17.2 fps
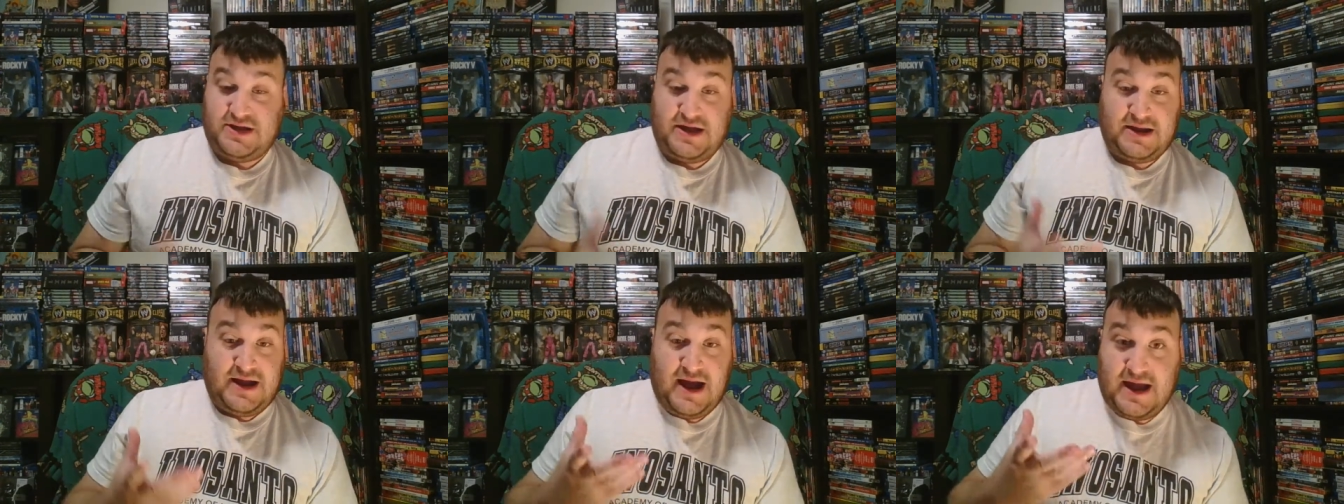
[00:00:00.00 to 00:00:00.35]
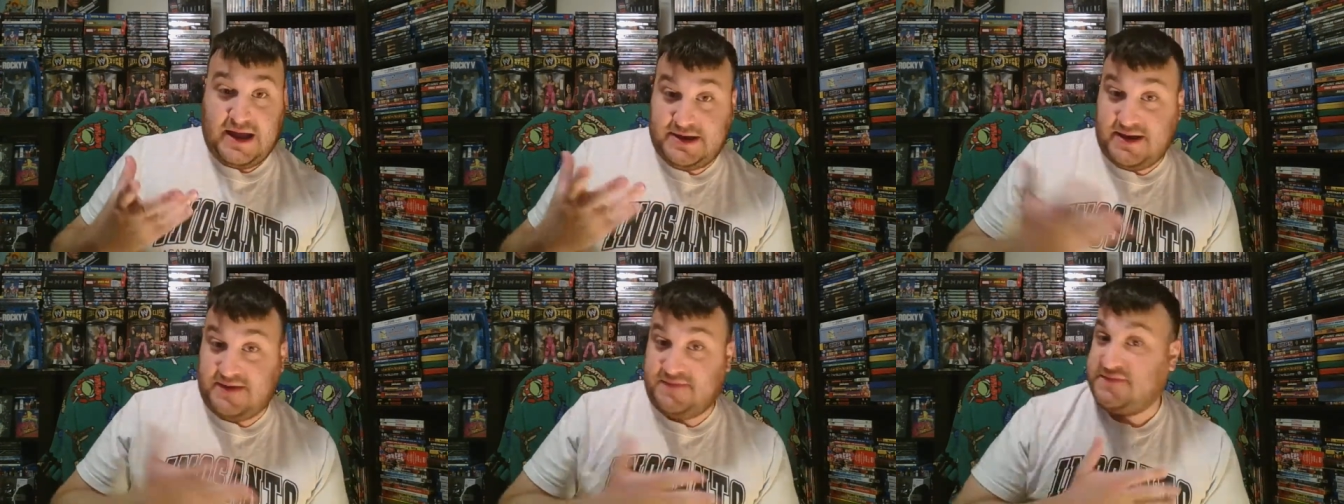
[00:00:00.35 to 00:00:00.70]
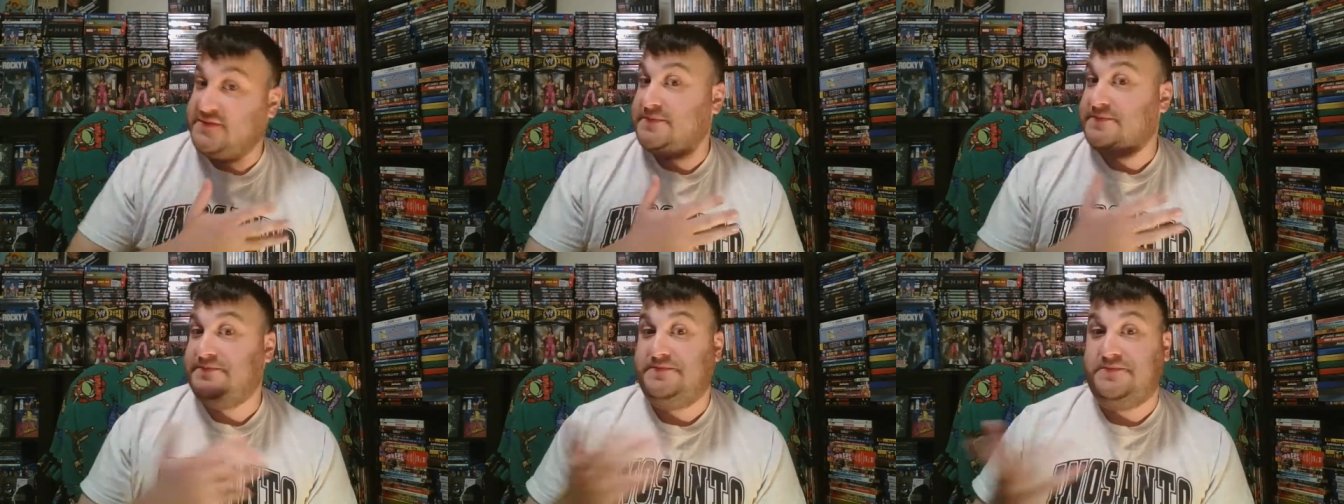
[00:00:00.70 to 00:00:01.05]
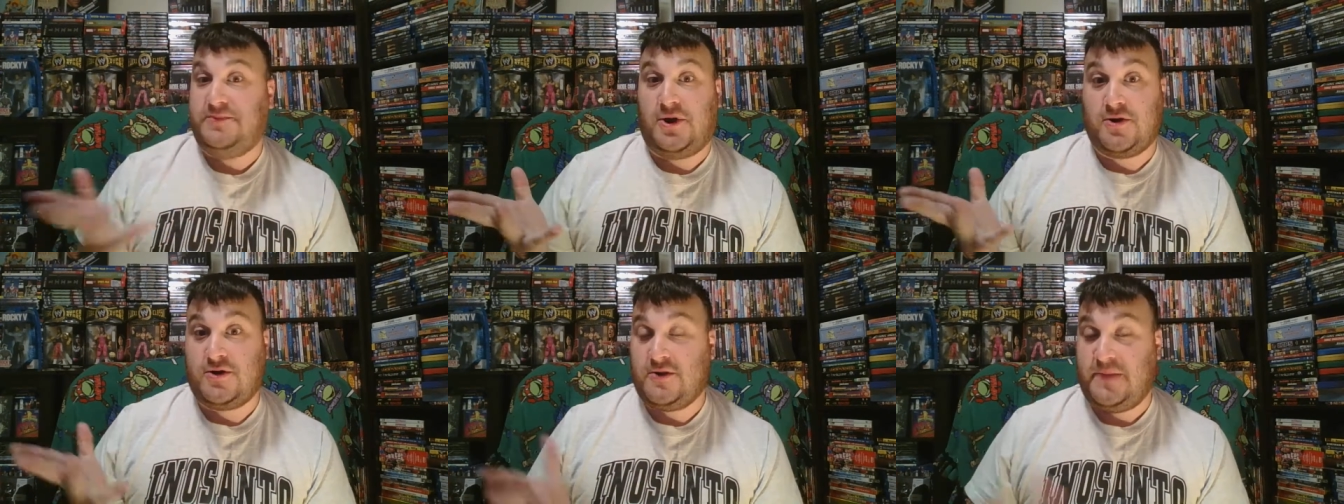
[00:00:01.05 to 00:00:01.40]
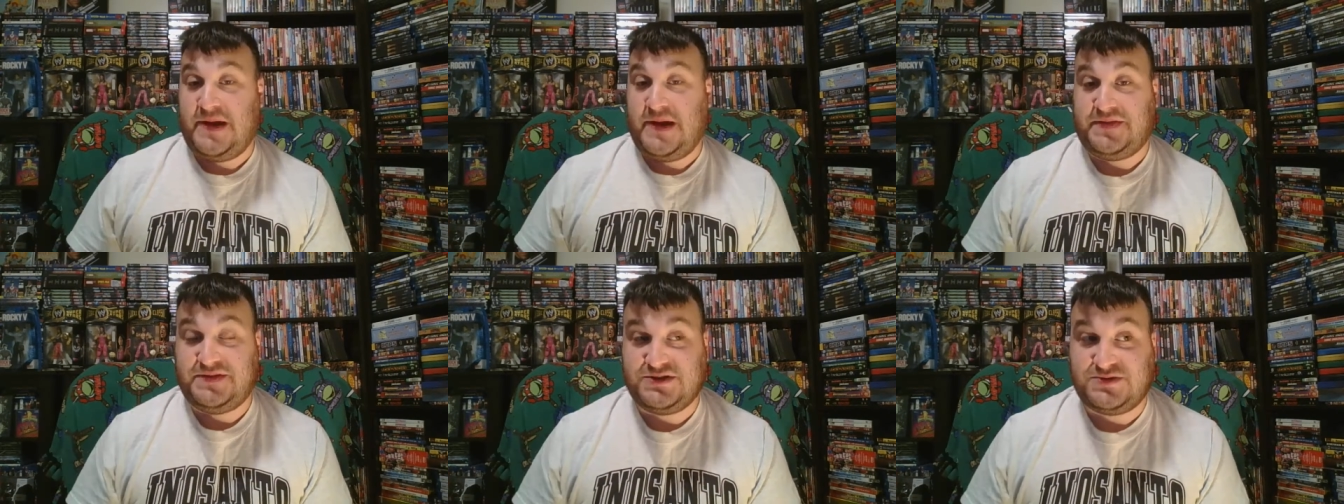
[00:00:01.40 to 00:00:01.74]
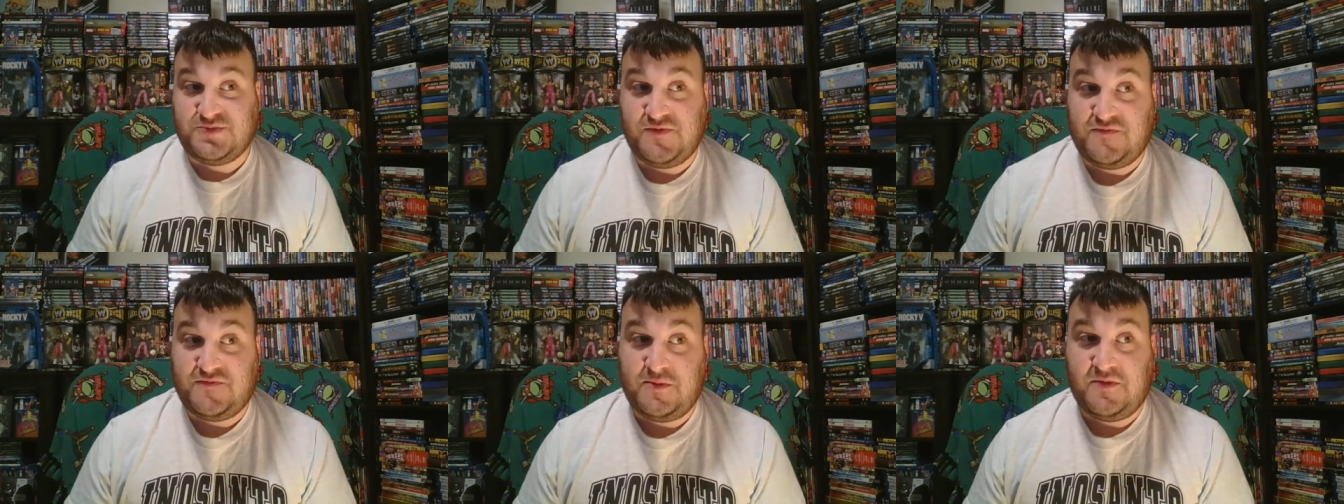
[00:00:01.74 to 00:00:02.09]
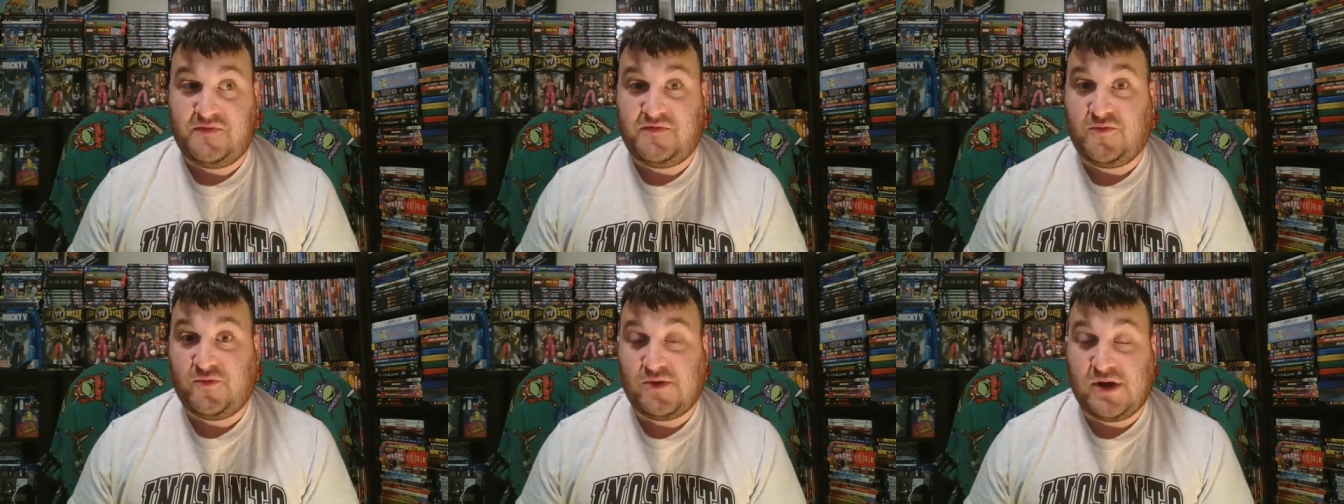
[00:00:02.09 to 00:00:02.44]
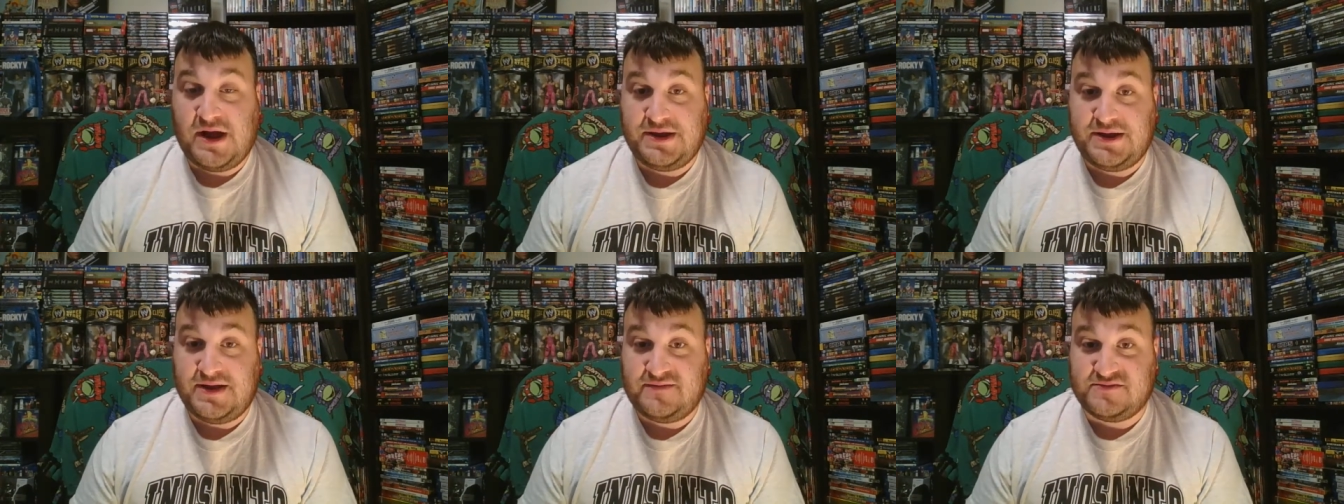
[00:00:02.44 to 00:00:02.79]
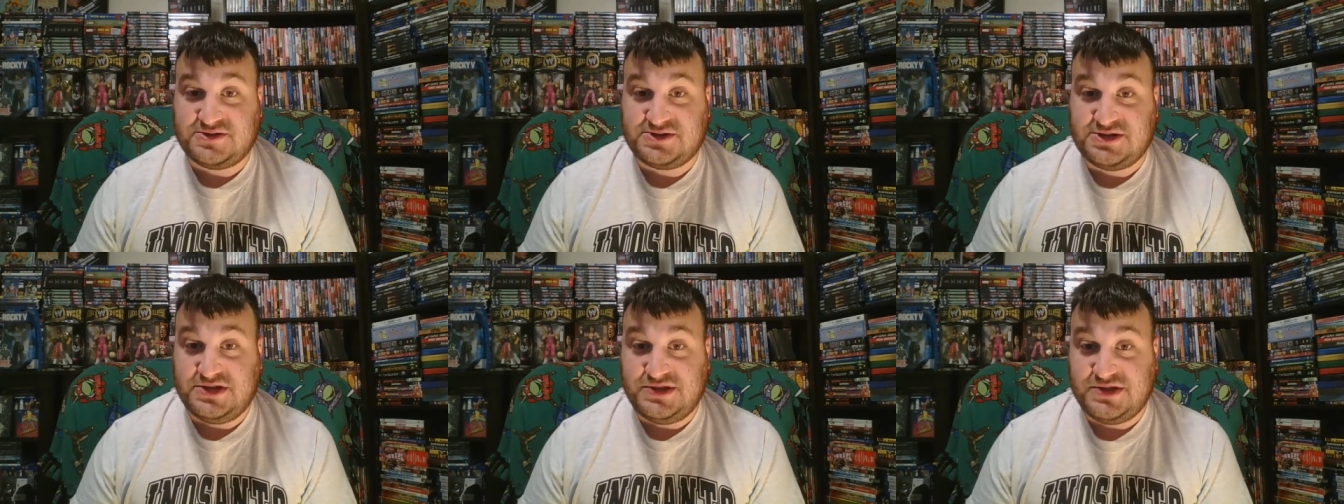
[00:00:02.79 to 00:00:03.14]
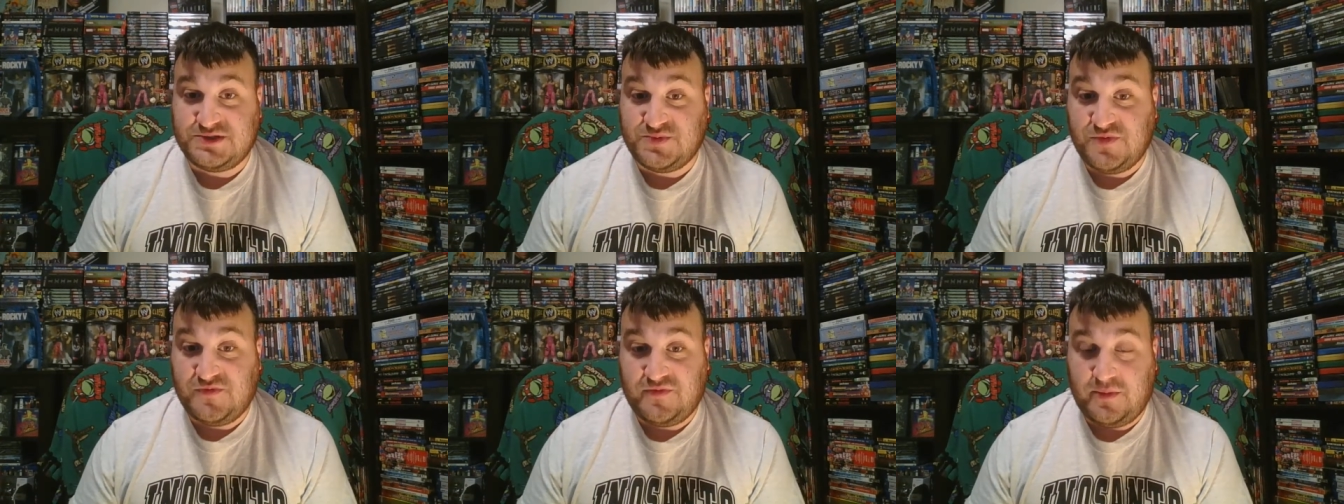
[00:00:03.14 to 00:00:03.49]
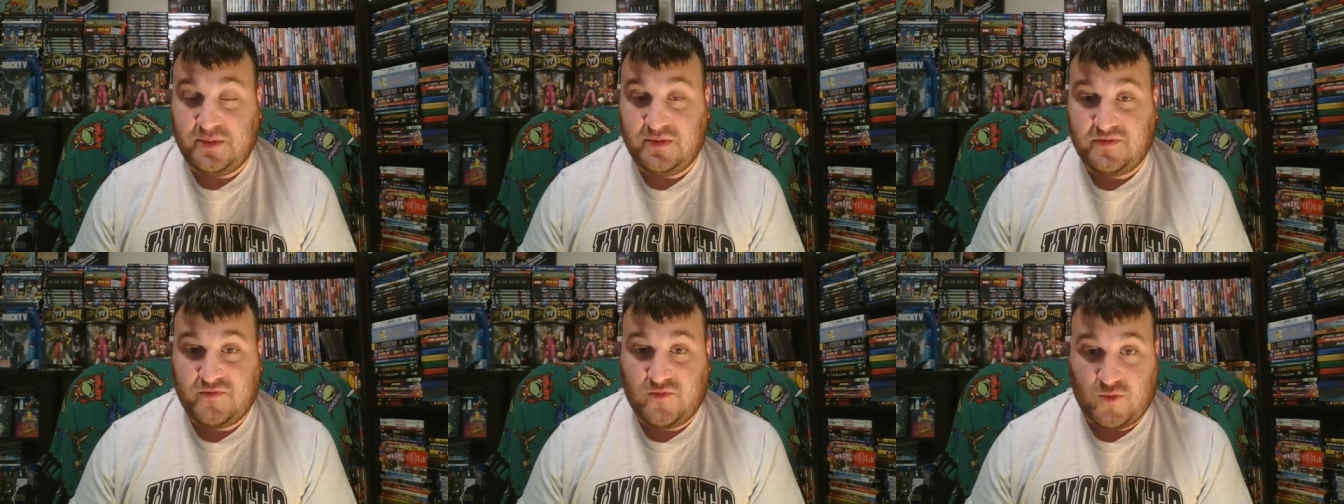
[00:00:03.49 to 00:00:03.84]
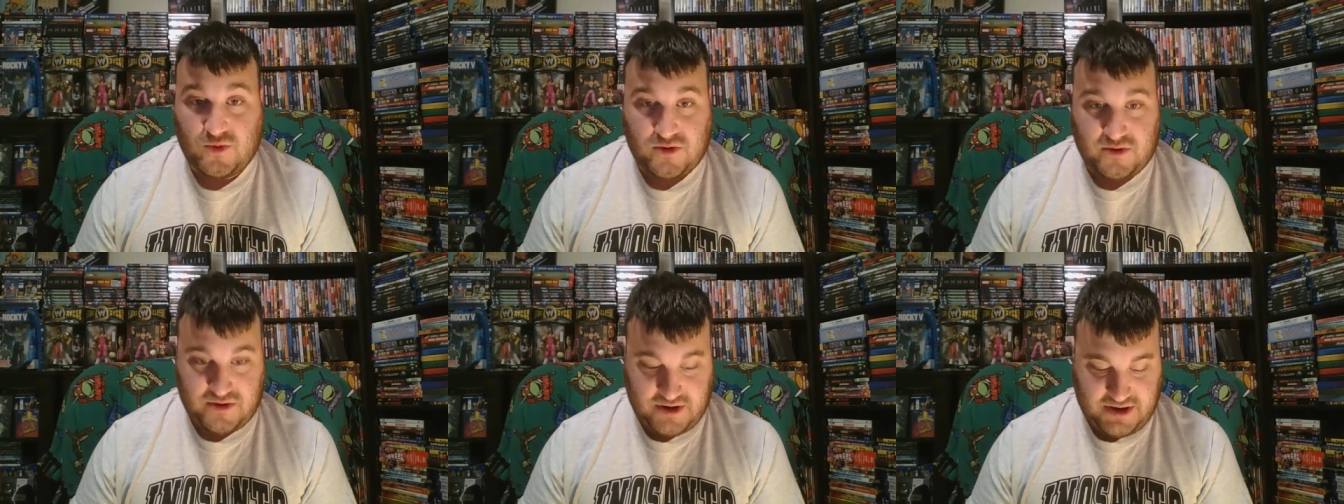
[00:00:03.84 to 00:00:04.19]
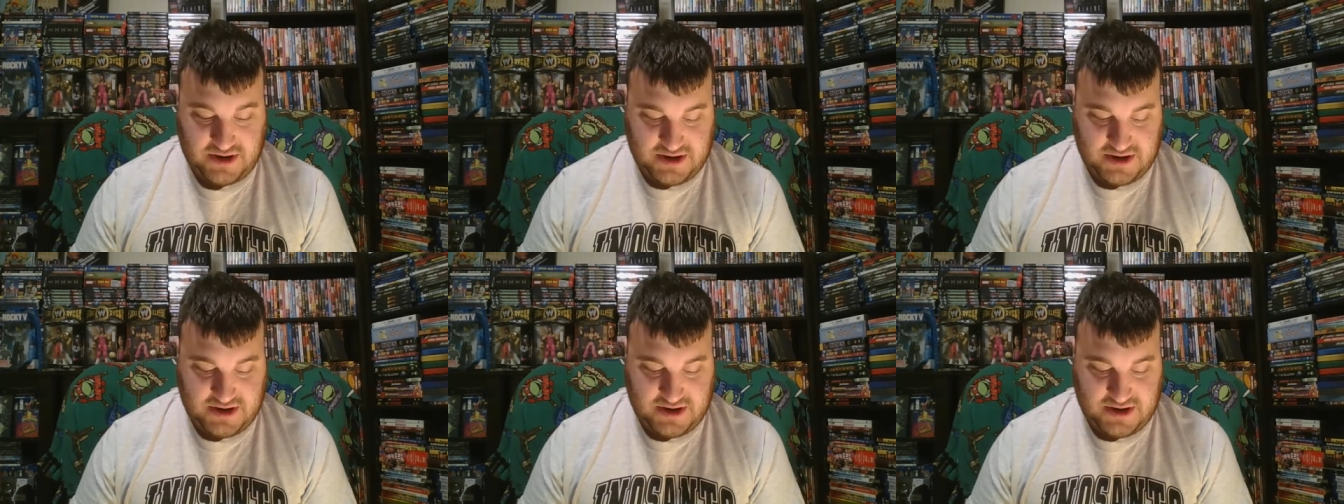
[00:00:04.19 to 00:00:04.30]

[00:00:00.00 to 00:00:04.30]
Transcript: And I had never heard about this movie before. I'd never seen this movie before.